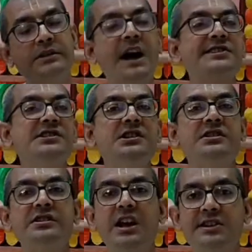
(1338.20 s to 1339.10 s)
task he
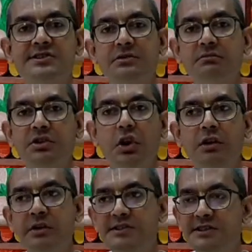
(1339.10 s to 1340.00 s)
undertakes, he's
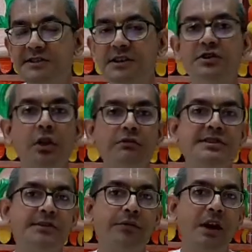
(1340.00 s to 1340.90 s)
always
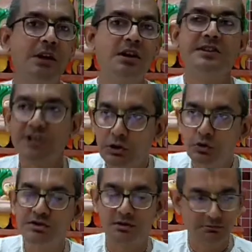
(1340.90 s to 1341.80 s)
a failure, he's a
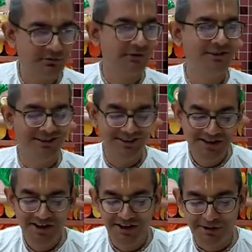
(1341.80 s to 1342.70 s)
loser.
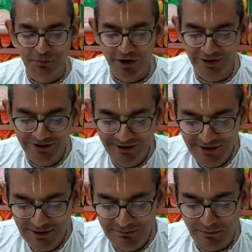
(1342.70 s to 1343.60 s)
Modern
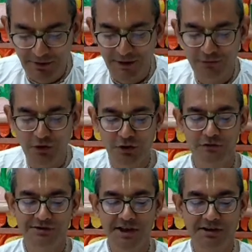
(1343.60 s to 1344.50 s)
people are fond
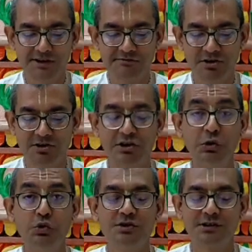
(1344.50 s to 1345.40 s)
of saying this word,
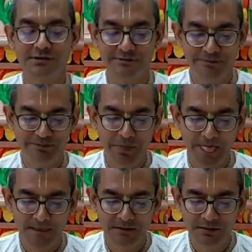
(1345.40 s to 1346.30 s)
loser.
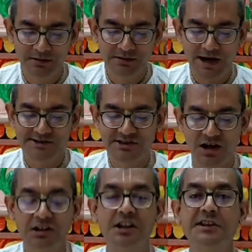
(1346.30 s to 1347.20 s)
That's
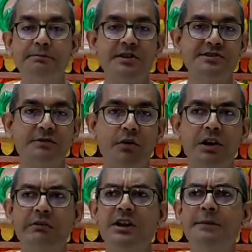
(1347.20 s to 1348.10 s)
unlucky person.
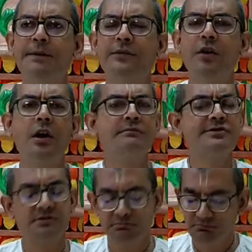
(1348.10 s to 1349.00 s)
Whatever he
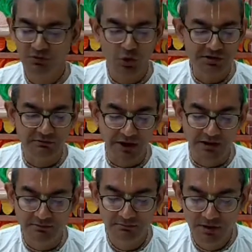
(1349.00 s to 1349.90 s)
performs goes in
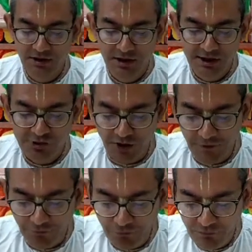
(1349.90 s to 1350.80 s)
vain. So
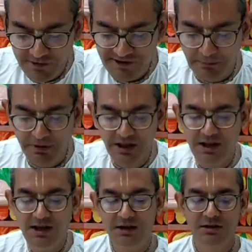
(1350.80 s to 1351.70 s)
if
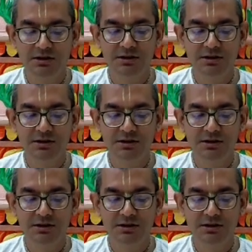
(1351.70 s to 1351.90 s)
somebody